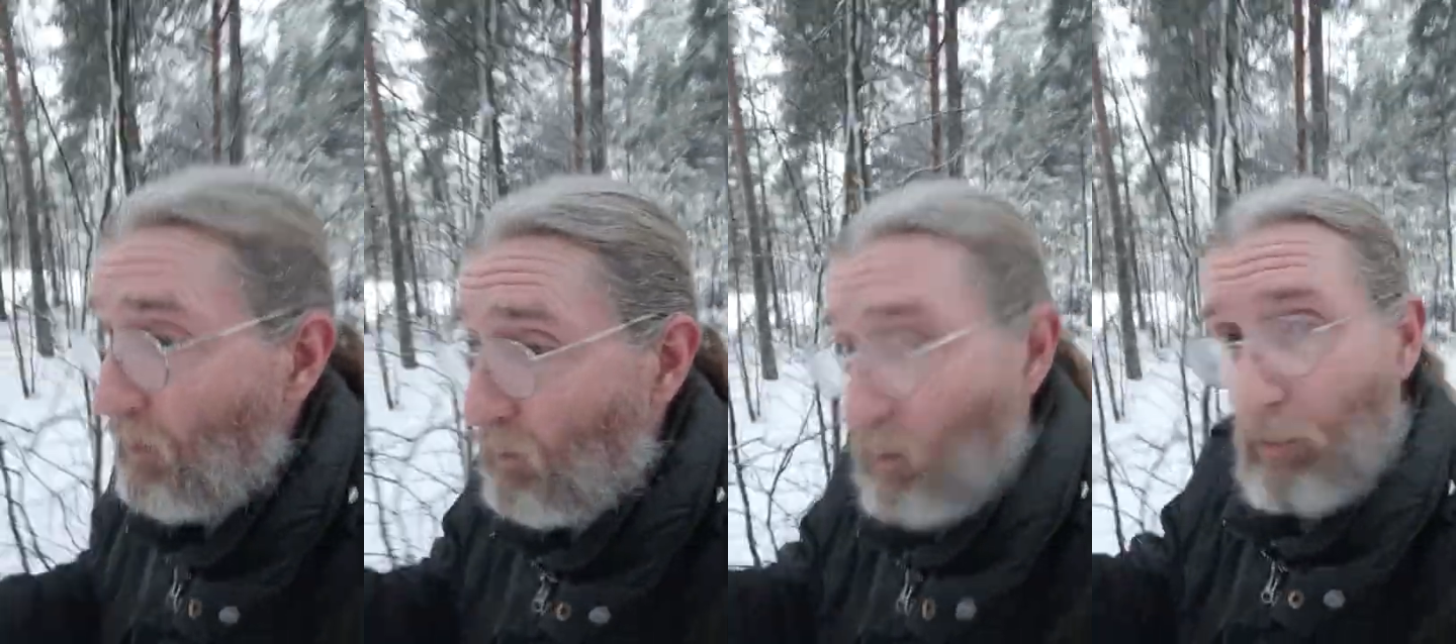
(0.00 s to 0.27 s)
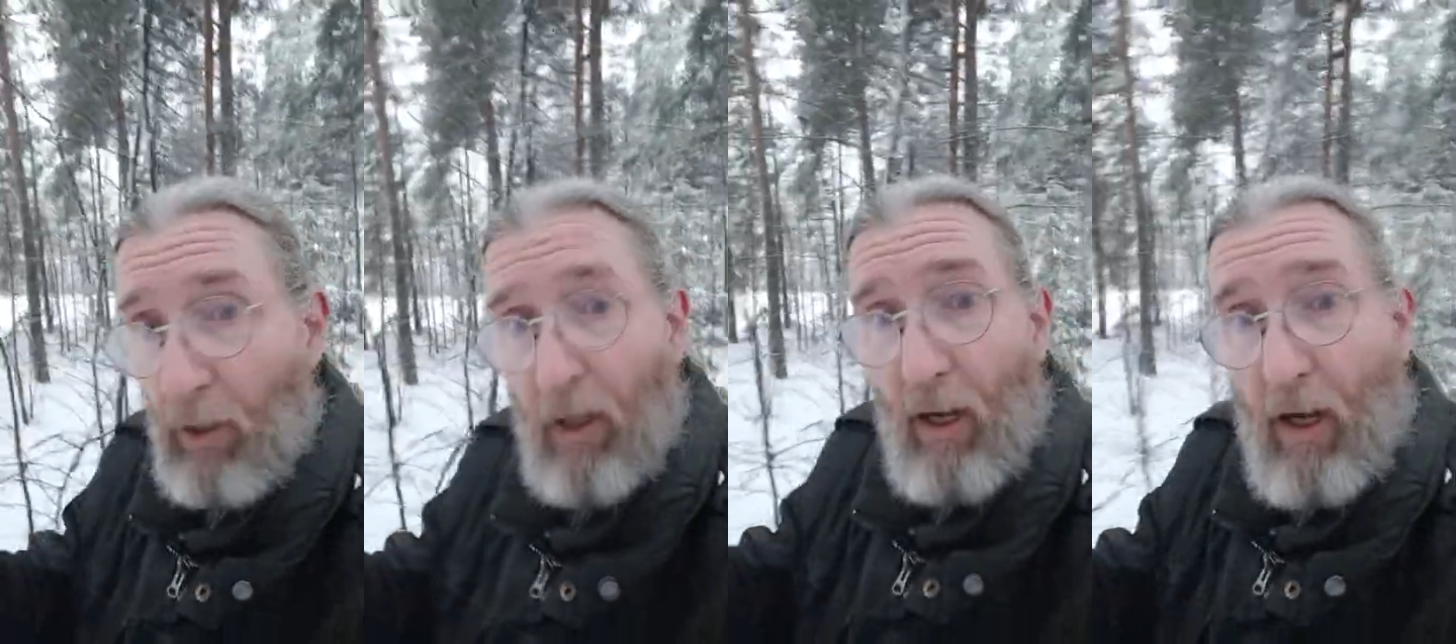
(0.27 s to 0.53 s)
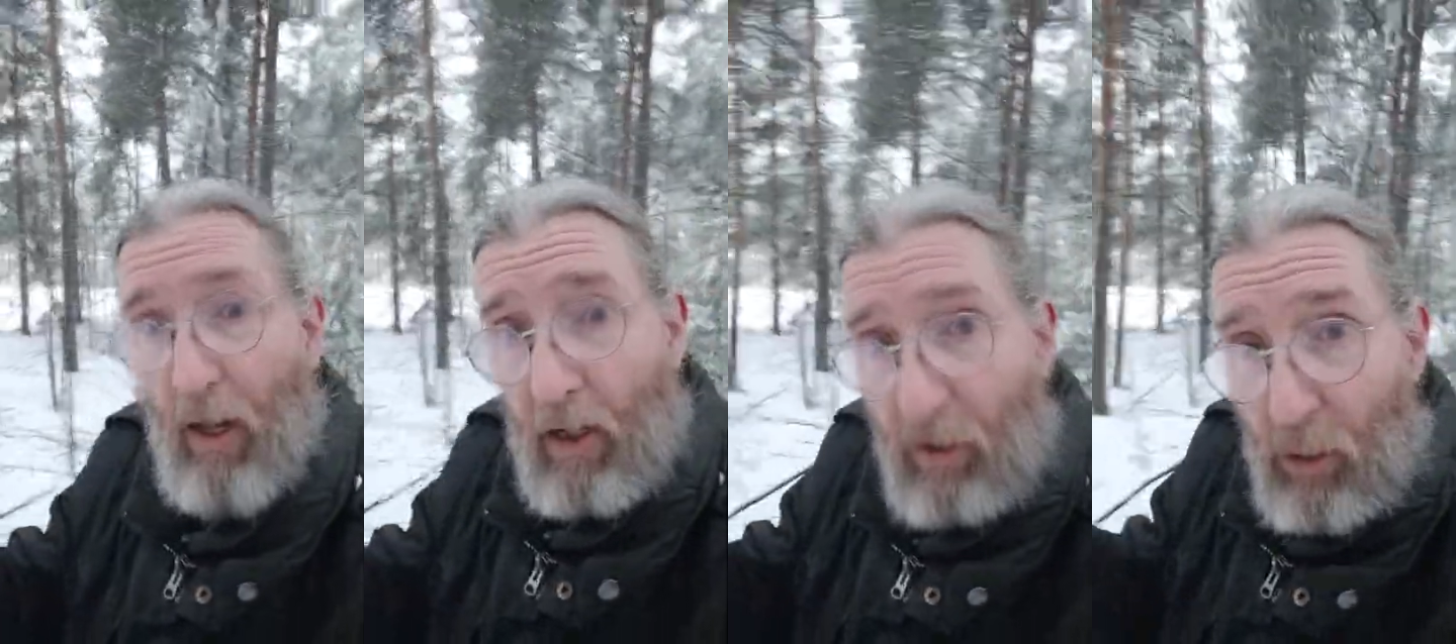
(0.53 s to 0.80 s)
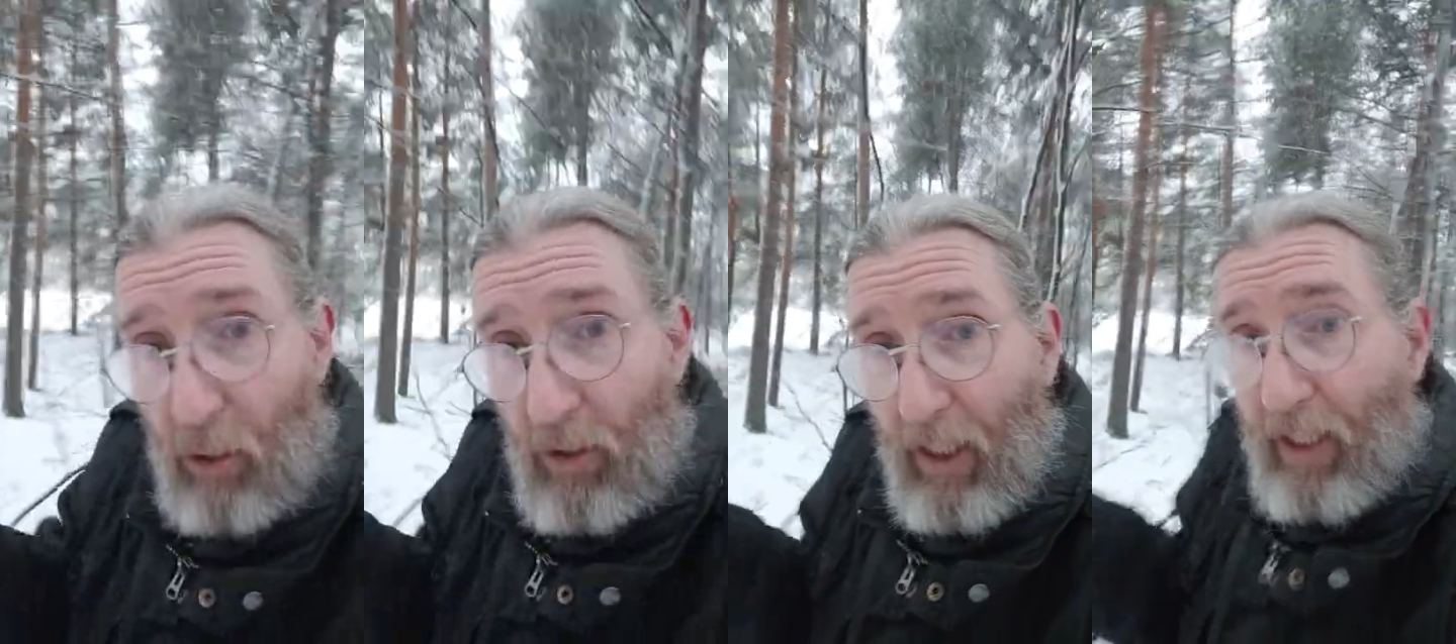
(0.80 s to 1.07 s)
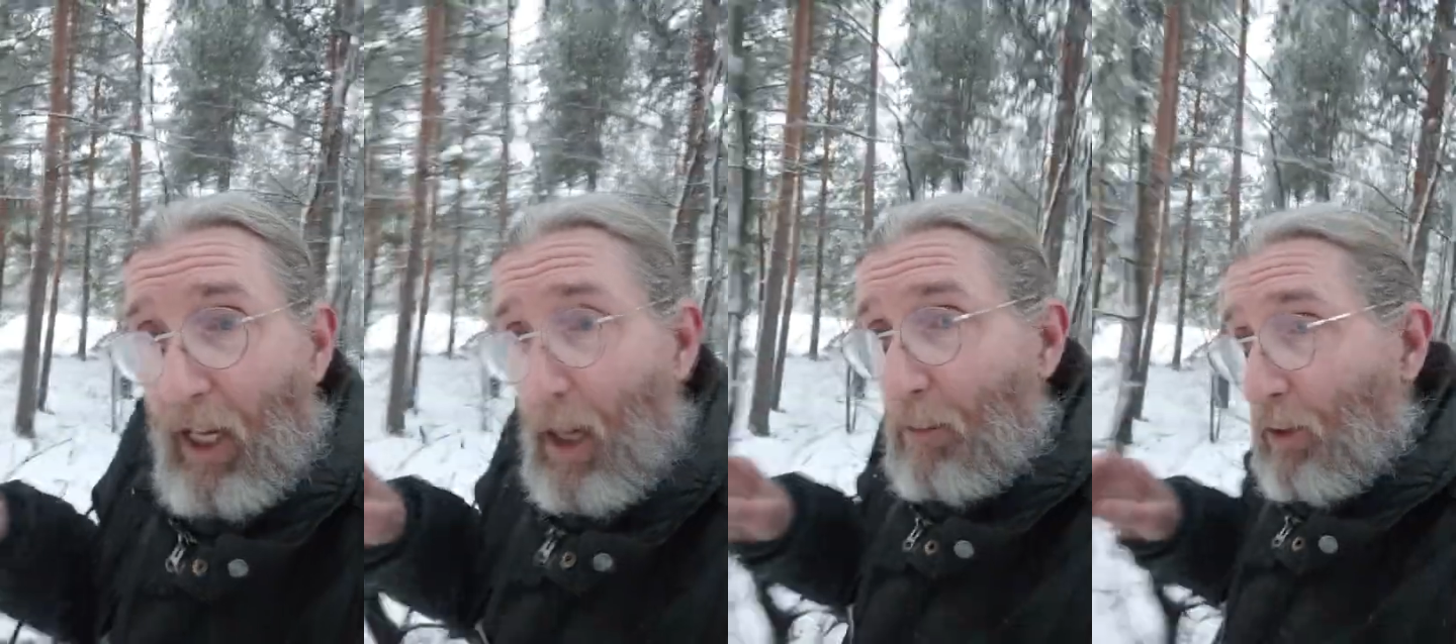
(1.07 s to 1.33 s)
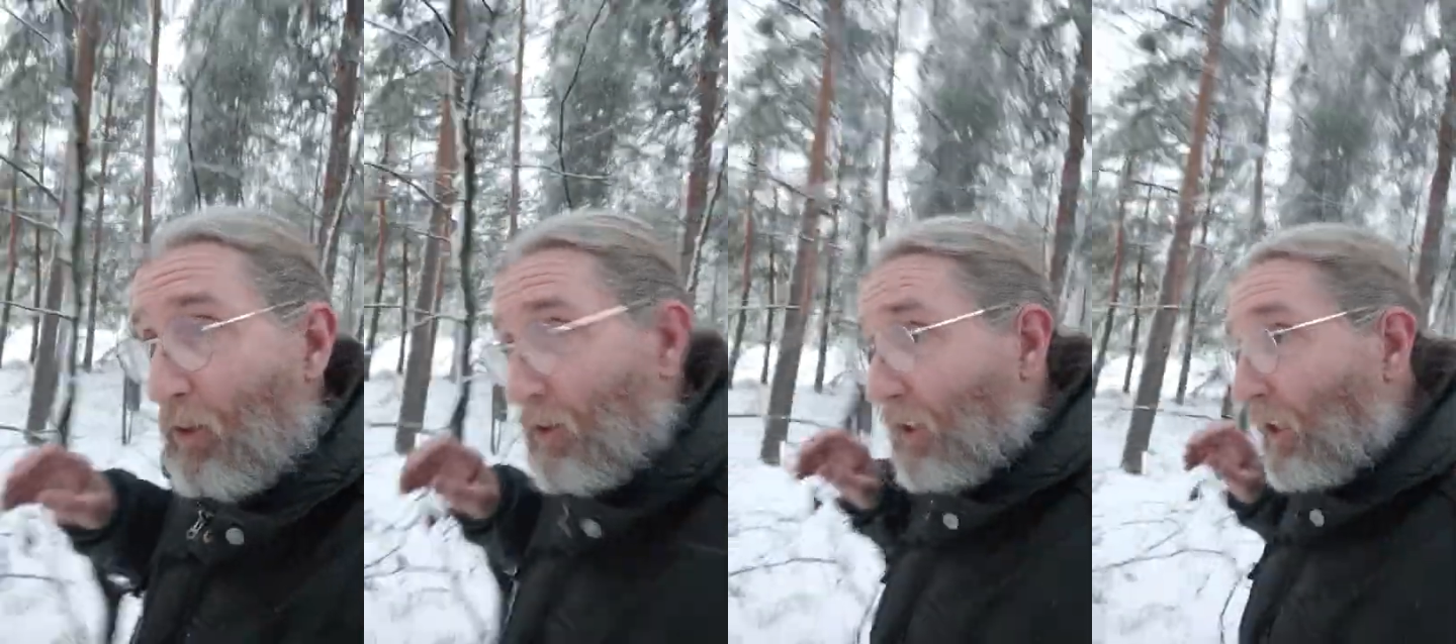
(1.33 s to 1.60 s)
stop talking now
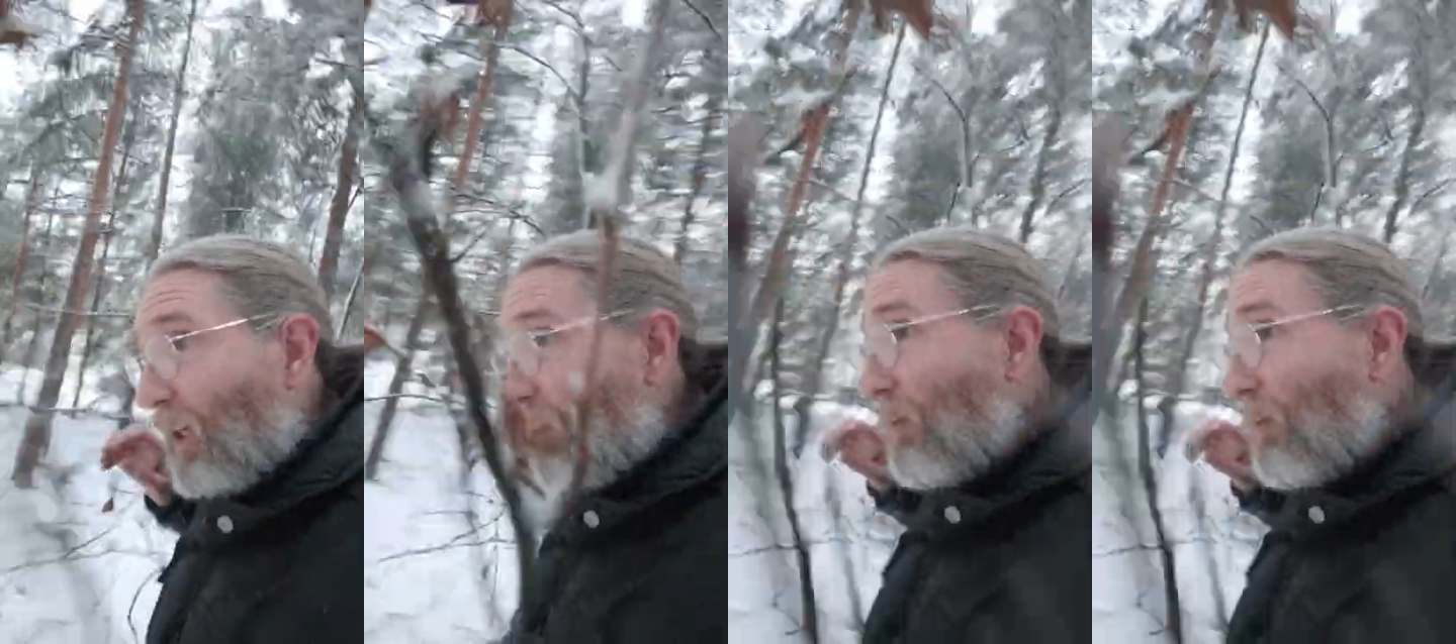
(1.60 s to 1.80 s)
because I